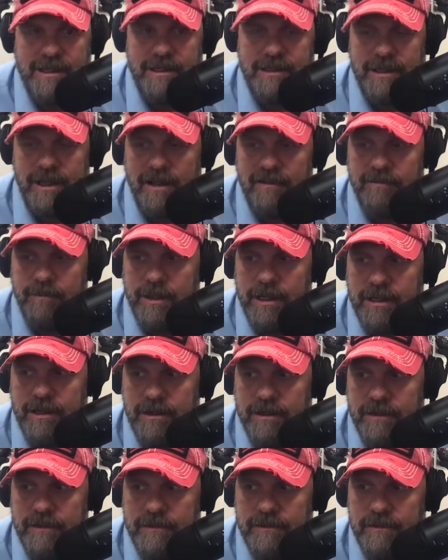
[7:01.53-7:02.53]
to death
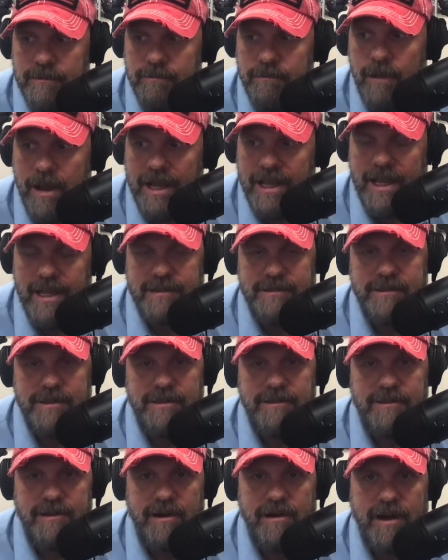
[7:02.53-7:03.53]
because my guess
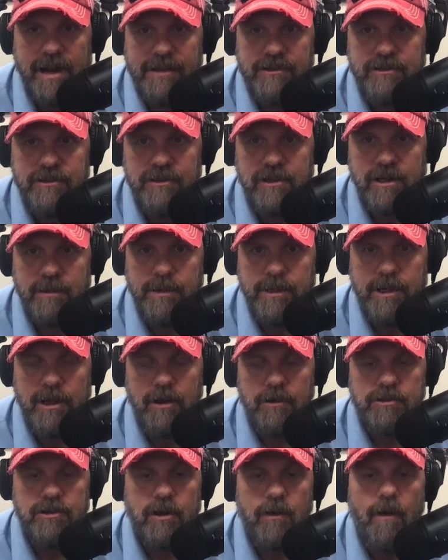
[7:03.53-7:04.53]
is their answer is going to be
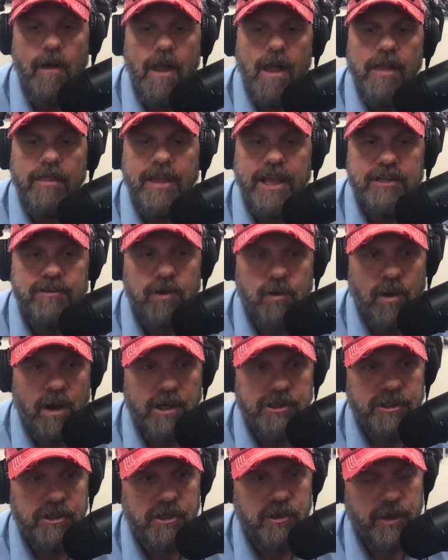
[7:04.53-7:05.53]
no. So thanks for
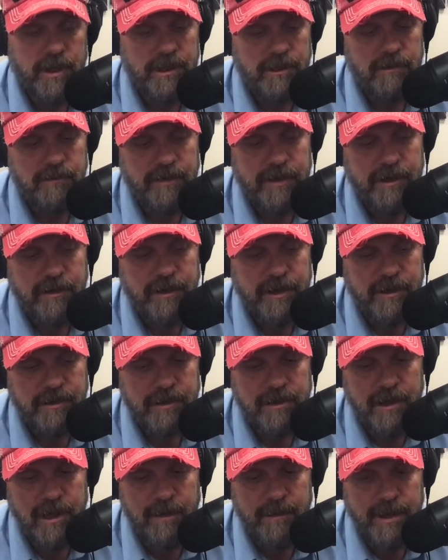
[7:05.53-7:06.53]
watching. Quick little video here
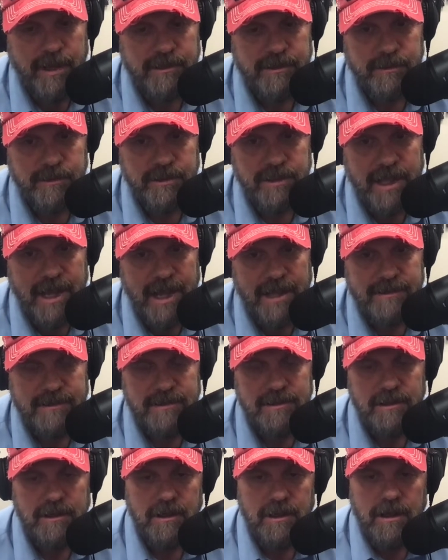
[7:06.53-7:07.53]
today about some
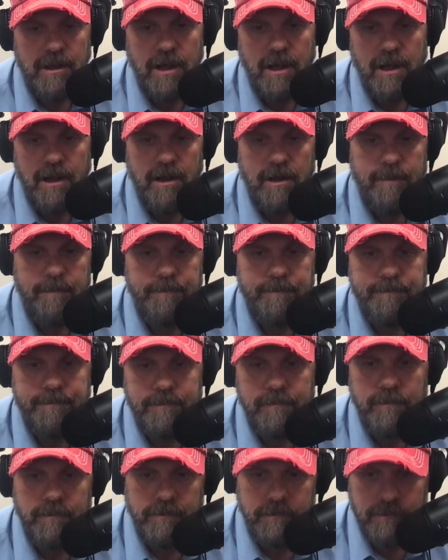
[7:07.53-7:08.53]
stats. Um,
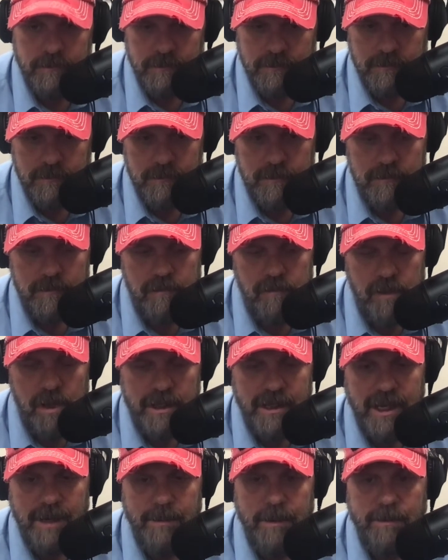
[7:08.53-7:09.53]

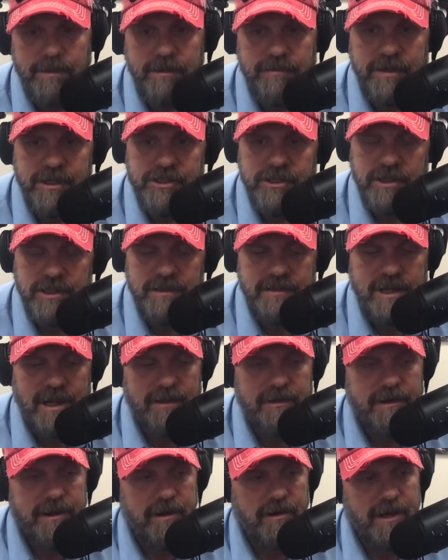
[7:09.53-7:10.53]
keep up the vigilance
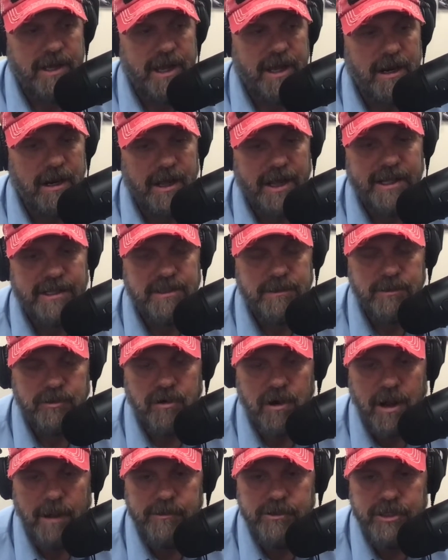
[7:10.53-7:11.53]
out there. Again, like,
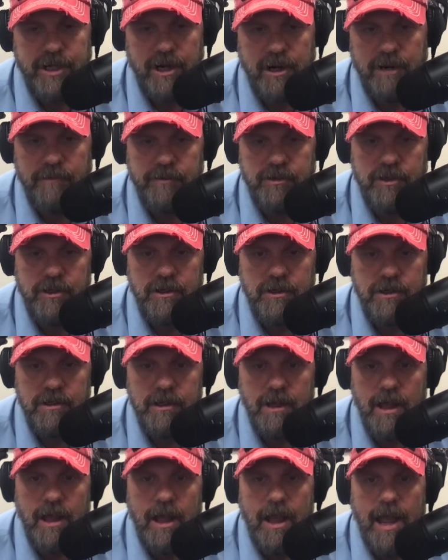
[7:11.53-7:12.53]
subscribe, share if you could.
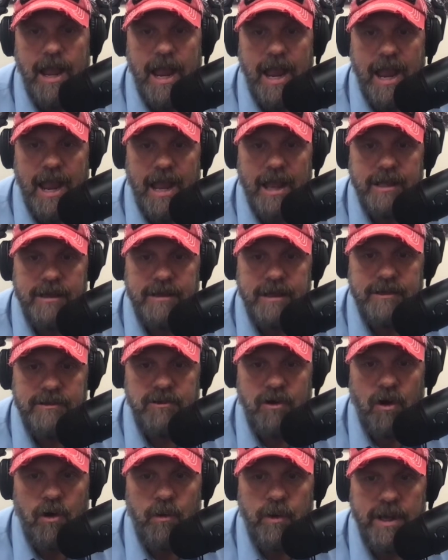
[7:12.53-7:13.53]
And as
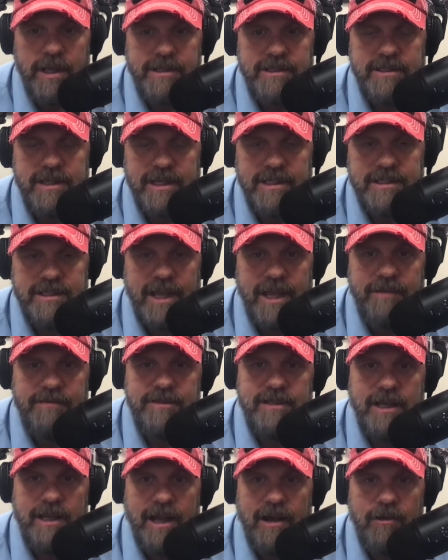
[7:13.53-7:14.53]
always, stay safe,
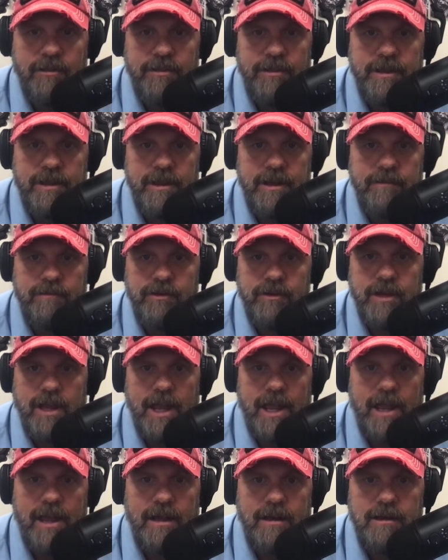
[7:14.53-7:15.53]
stay healthy. And if you
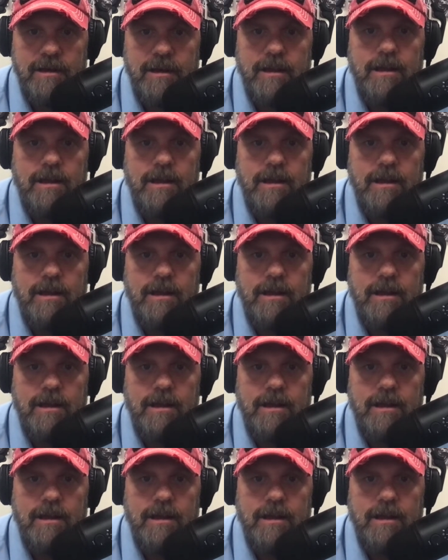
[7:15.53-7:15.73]
can,